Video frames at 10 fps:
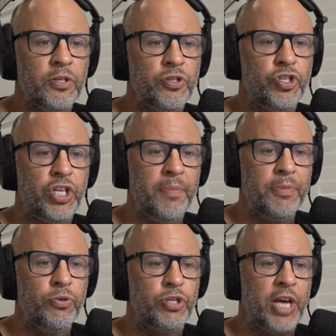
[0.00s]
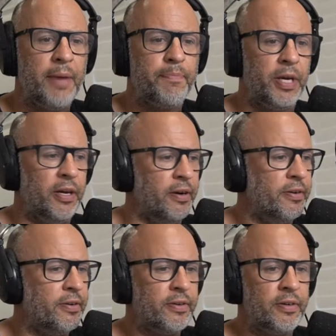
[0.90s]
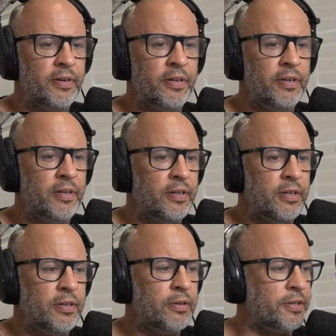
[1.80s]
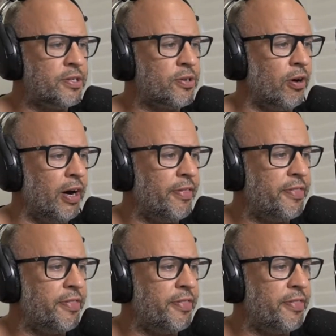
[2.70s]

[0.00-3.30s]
Jim, you champion. Look at this guy.